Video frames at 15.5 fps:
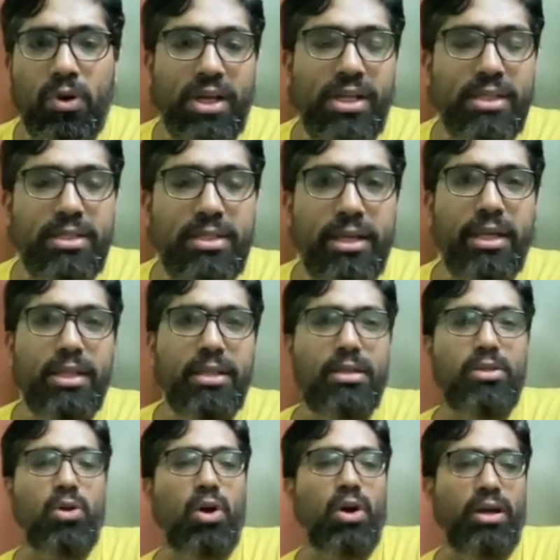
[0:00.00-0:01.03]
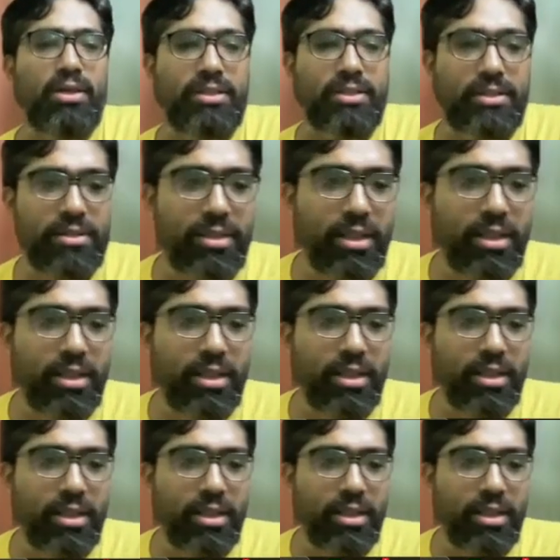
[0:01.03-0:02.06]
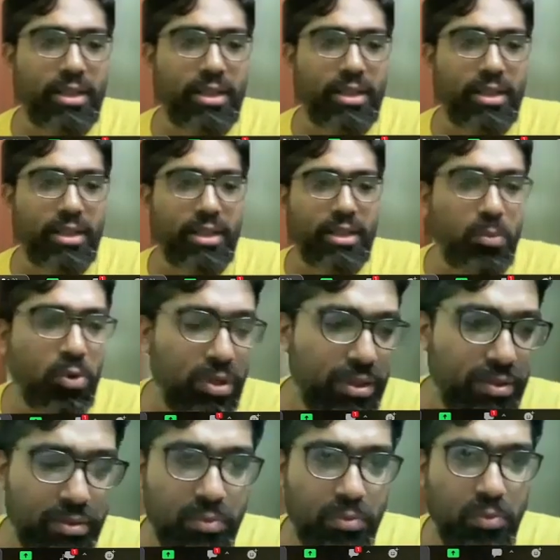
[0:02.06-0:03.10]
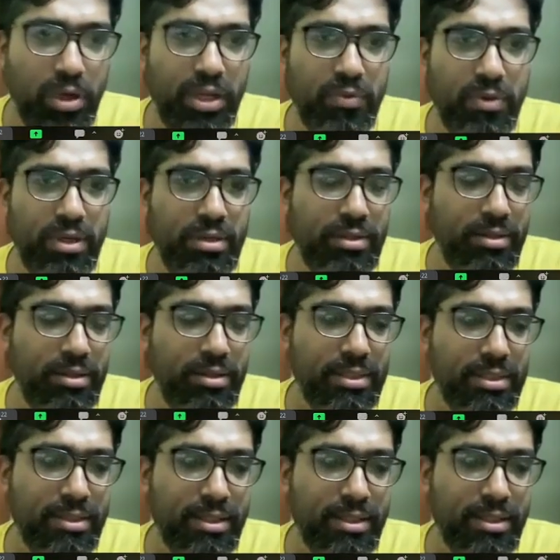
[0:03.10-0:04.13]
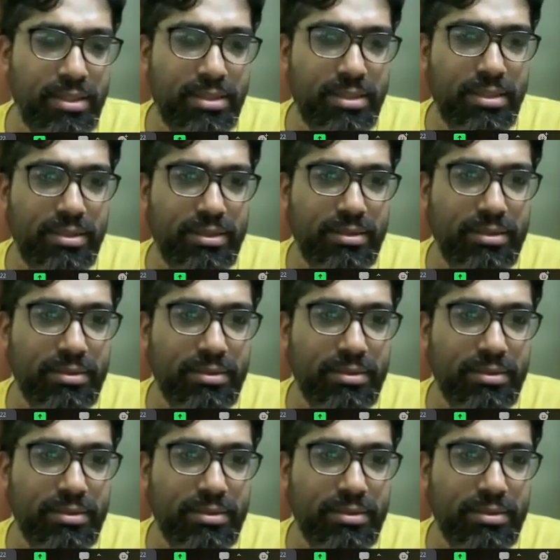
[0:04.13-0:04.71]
Or else any other thoughts about whatever discussed?